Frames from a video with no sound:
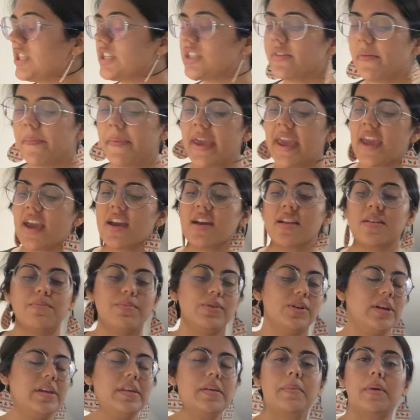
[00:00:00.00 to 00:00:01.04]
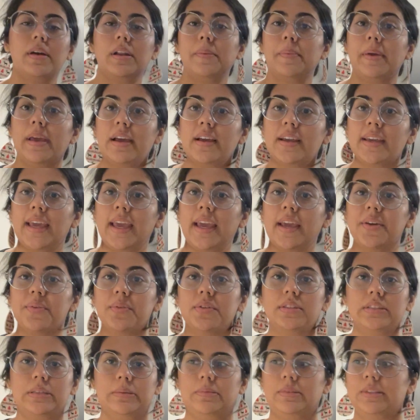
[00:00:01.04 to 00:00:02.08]
in a pan, putting them on a pancake
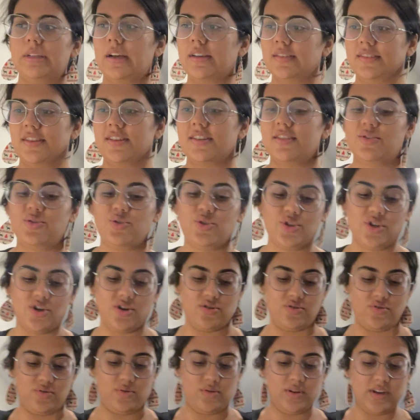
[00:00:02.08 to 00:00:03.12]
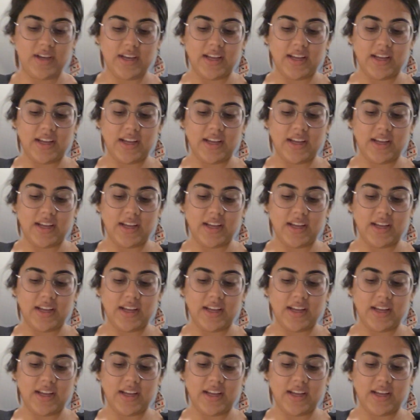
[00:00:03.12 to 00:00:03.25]
with some sauce on. So